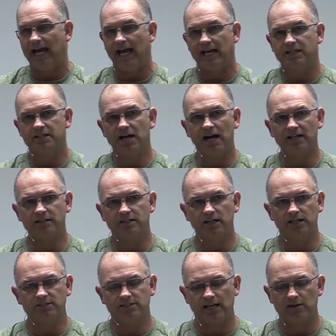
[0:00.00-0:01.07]
And God
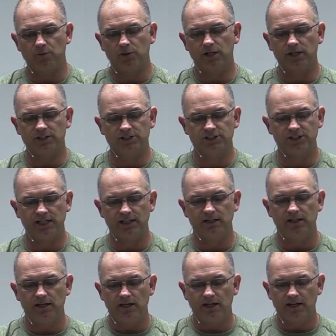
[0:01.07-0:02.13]
does that. We're going to see
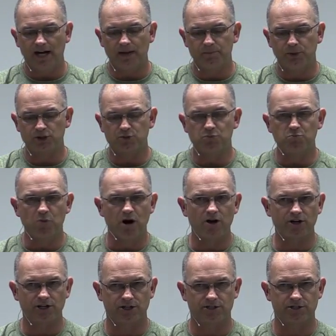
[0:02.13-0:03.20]
God puts
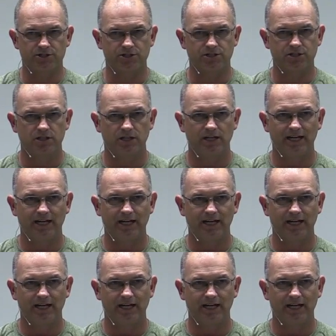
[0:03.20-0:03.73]
markers